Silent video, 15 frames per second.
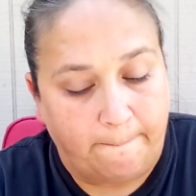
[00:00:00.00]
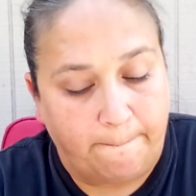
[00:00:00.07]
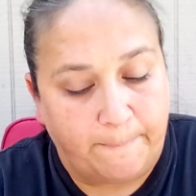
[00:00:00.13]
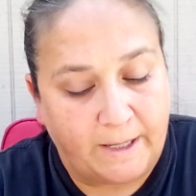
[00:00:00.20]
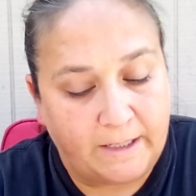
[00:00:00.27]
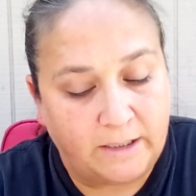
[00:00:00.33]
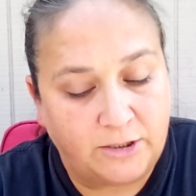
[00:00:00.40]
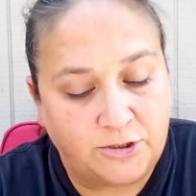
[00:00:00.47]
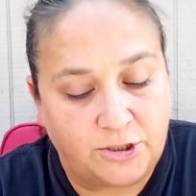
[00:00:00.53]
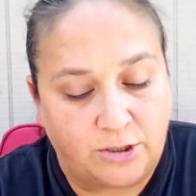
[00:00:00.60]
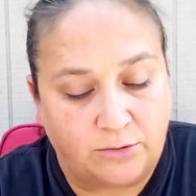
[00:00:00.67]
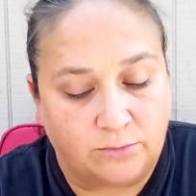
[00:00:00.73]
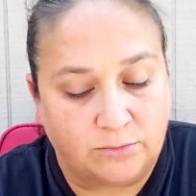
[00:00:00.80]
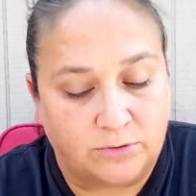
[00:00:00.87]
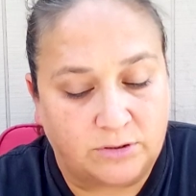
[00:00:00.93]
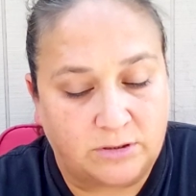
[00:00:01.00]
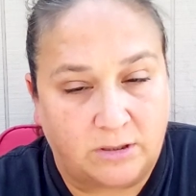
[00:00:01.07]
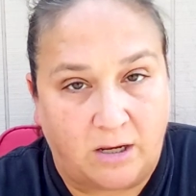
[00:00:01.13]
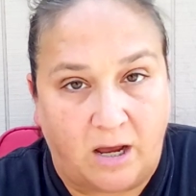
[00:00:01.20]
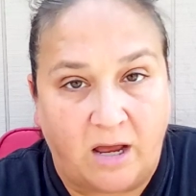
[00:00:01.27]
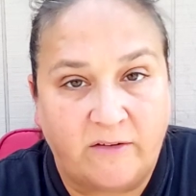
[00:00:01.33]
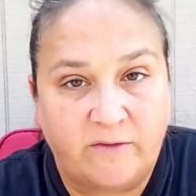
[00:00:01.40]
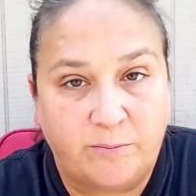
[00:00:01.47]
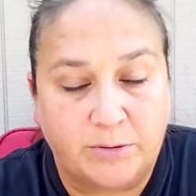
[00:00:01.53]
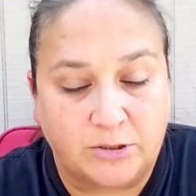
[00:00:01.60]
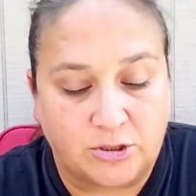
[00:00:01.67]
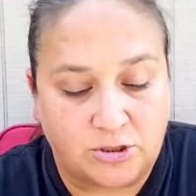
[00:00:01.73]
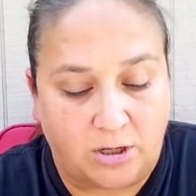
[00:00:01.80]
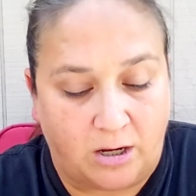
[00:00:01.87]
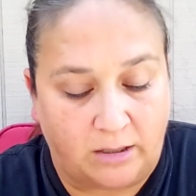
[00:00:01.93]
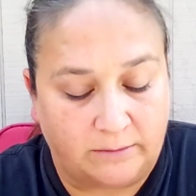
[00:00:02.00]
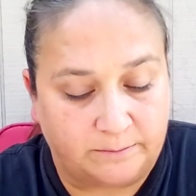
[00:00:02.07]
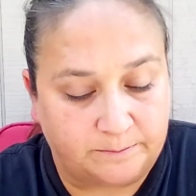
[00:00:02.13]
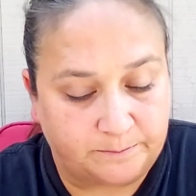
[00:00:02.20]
Betty Jones, I've been shot.